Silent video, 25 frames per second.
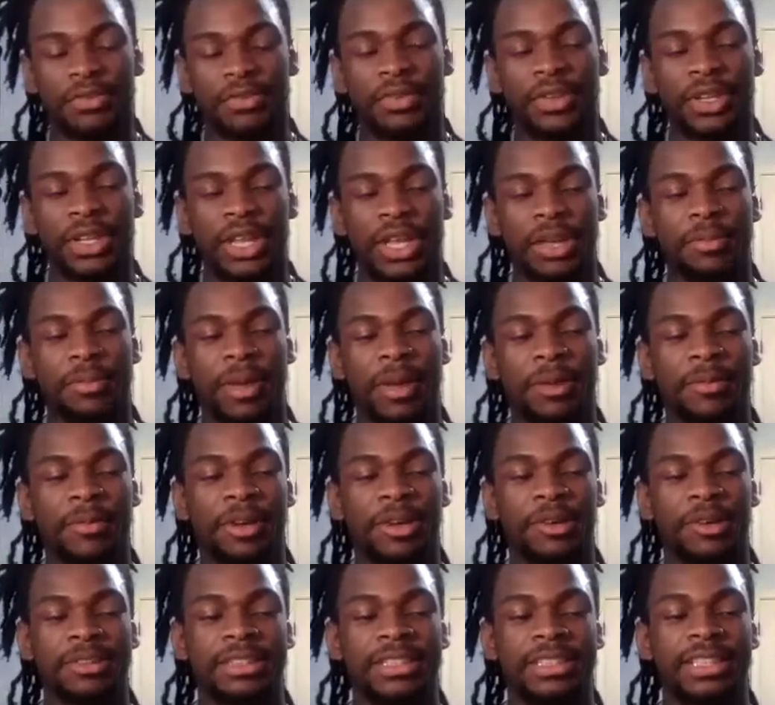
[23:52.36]
feel like Pat
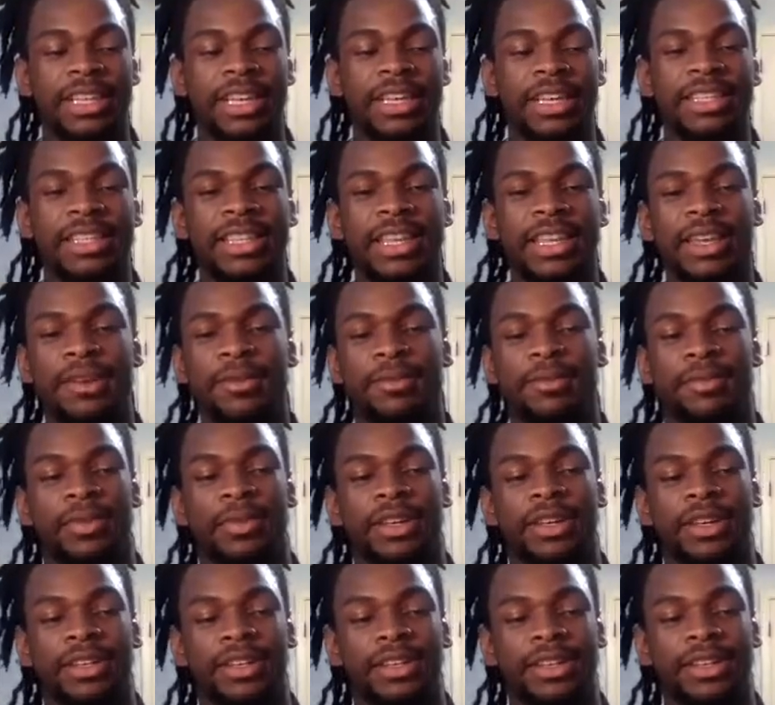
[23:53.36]
Mahomes is like that,
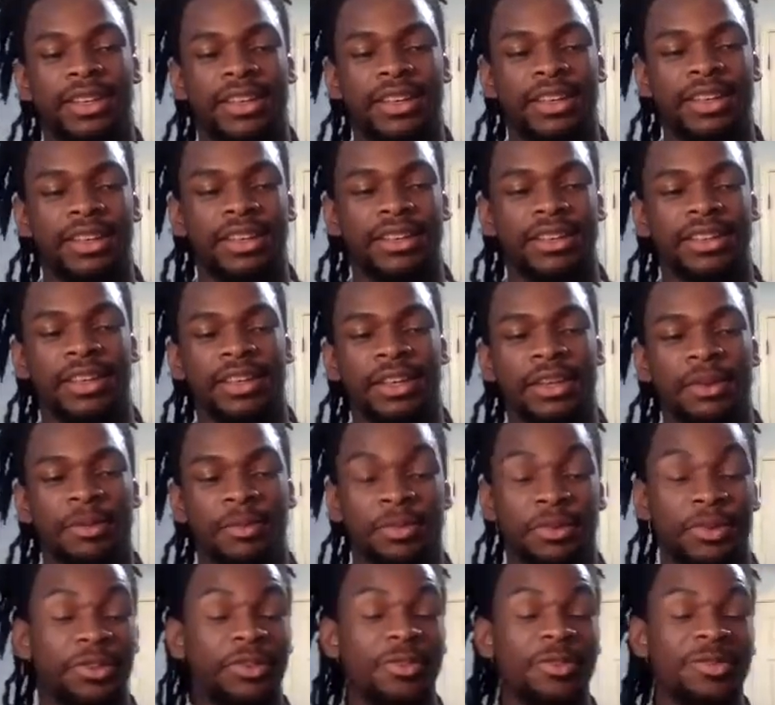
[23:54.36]
but the
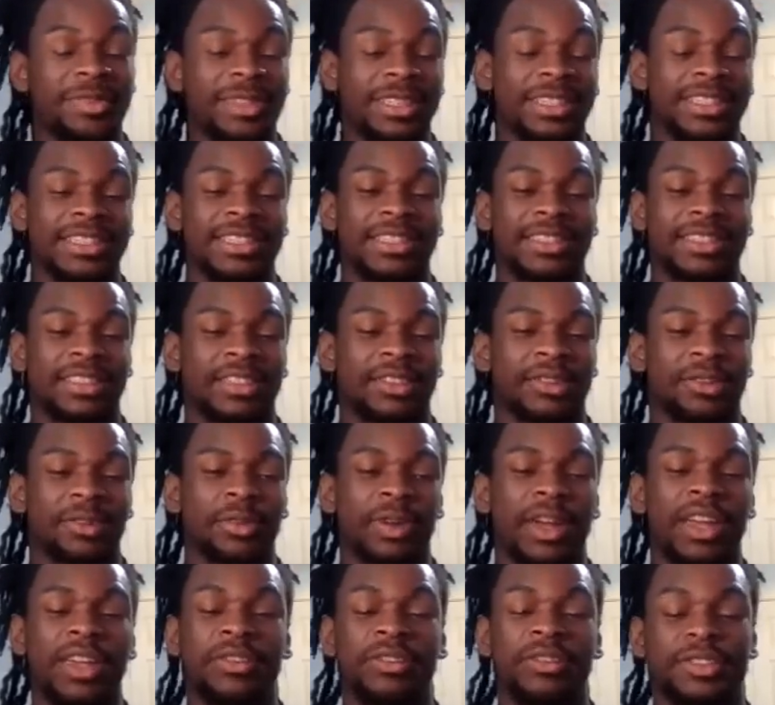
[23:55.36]
improvements the
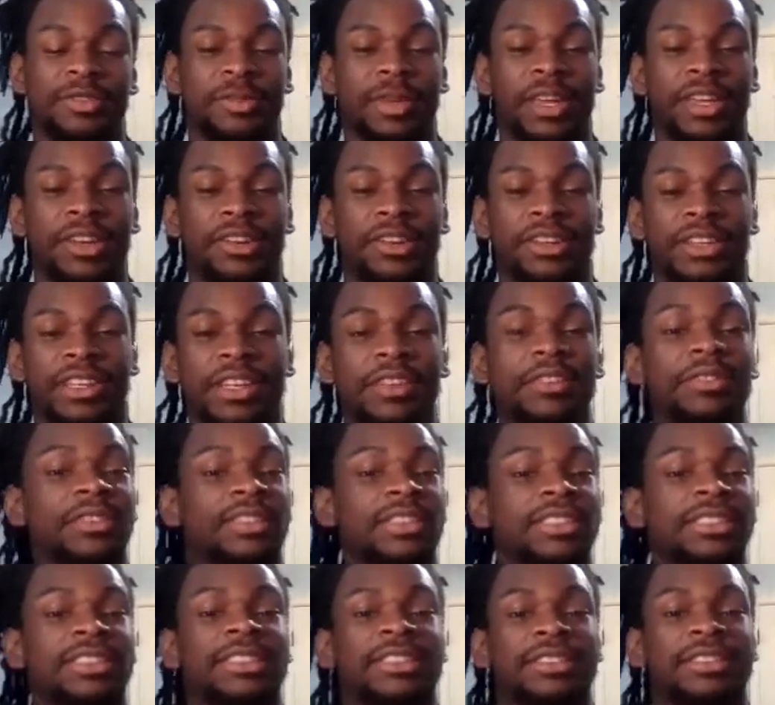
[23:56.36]
Ravens made on
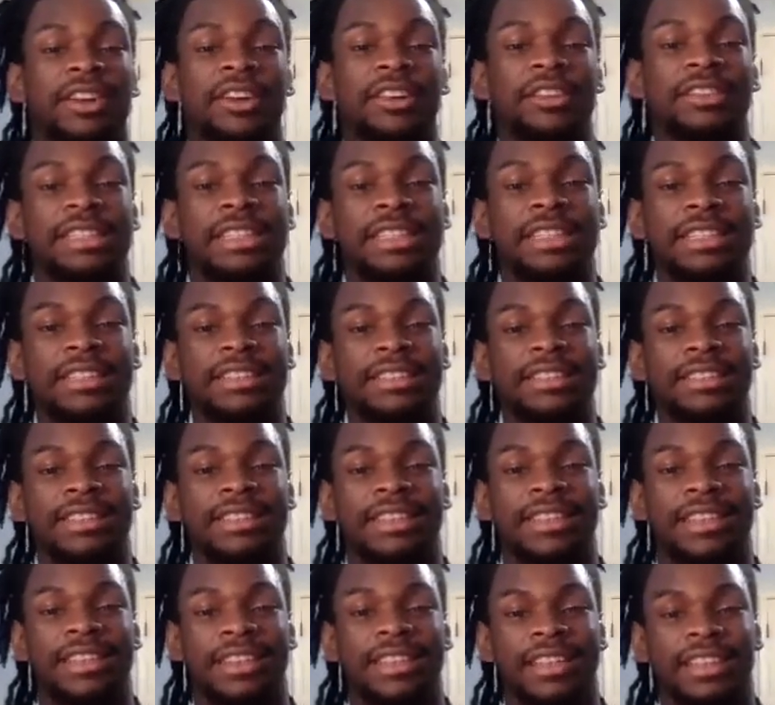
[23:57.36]
defense this offseason,
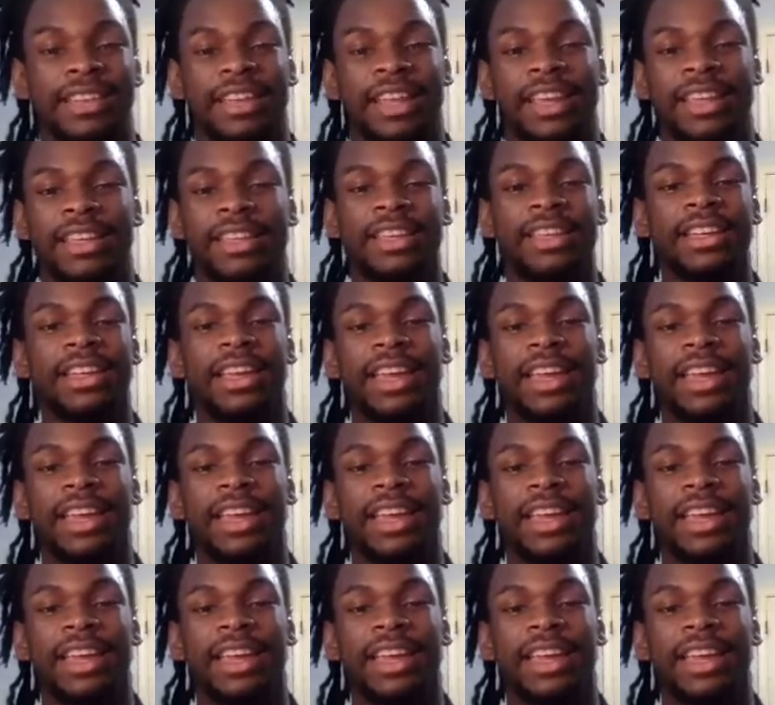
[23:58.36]
like getting